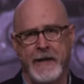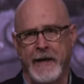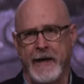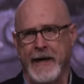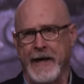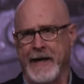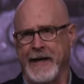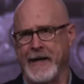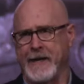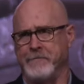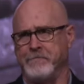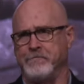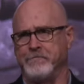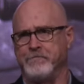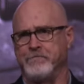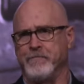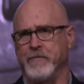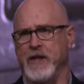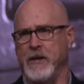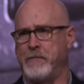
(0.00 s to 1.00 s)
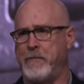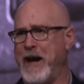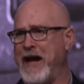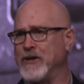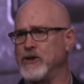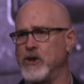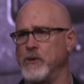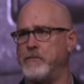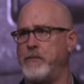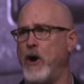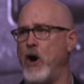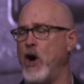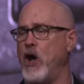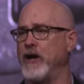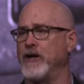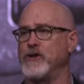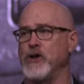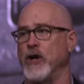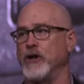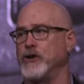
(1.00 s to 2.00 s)
Um, the Apostle
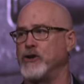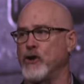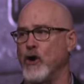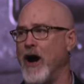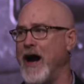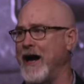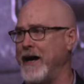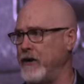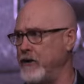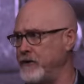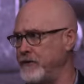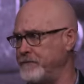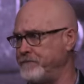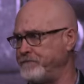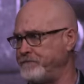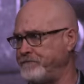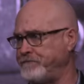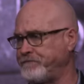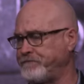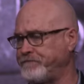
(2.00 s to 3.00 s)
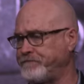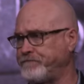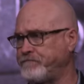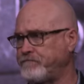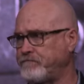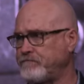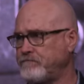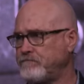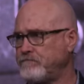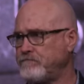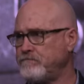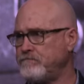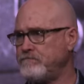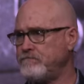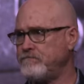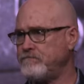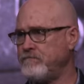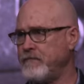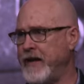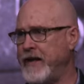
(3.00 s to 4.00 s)
Paul is on trial.
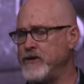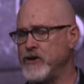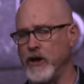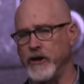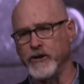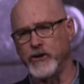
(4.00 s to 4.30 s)
He's on